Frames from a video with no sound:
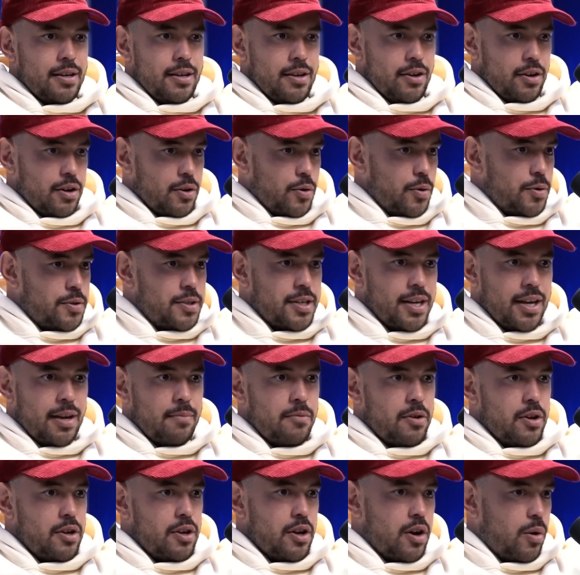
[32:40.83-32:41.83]
You got a good
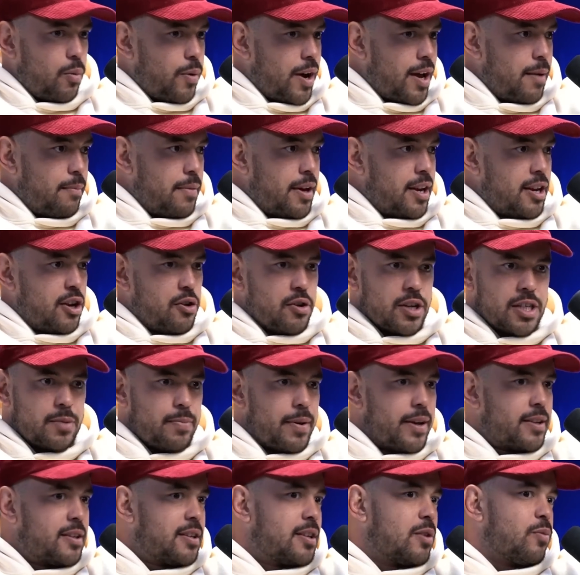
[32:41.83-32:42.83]
team. You got Wayne Bennett. You're
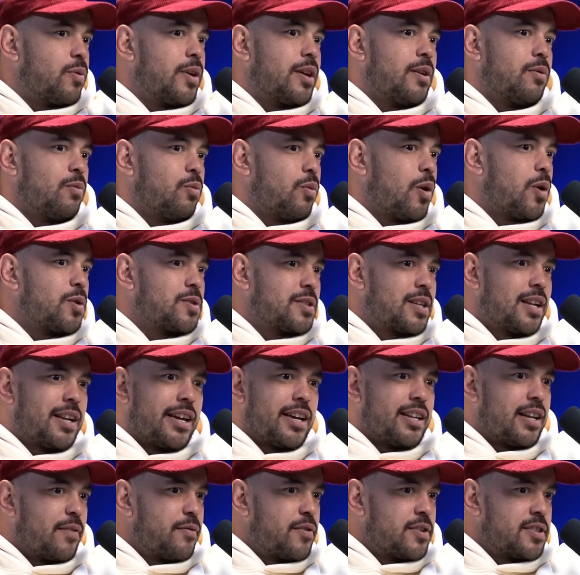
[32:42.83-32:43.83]
expected to win. What was the
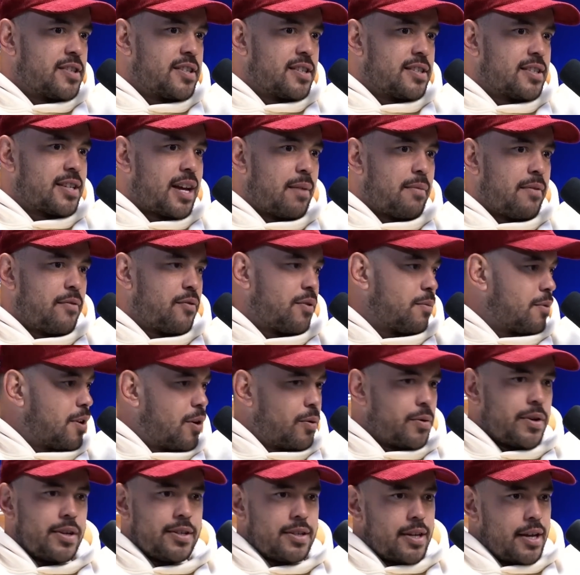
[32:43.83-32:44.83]
clear differences coming from
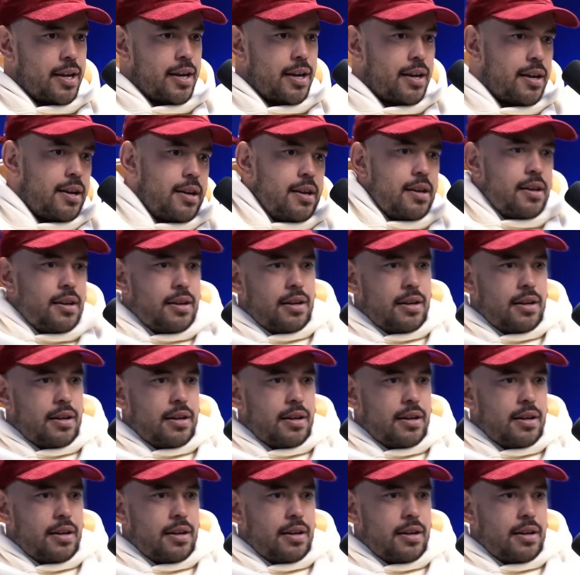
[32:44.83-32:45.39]
Goldie to here?